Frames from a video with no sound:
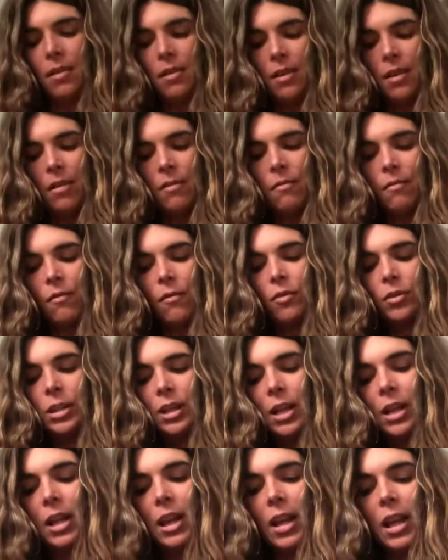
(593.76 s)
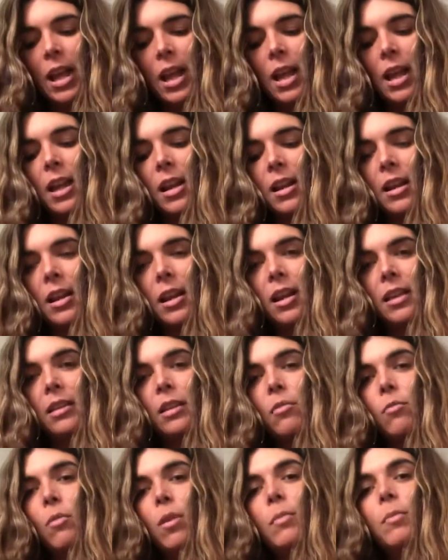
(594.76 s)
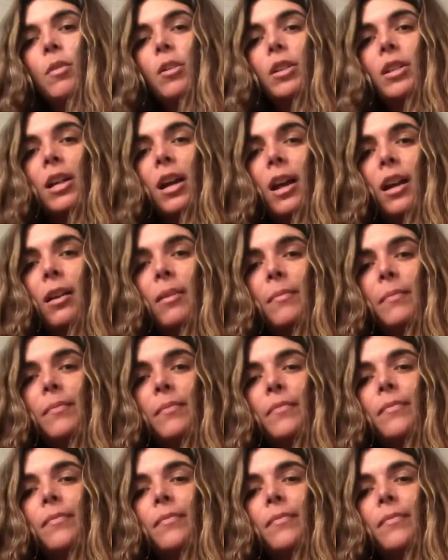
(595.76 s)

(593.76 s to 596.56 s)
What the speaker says: and fold it again, and then one more time.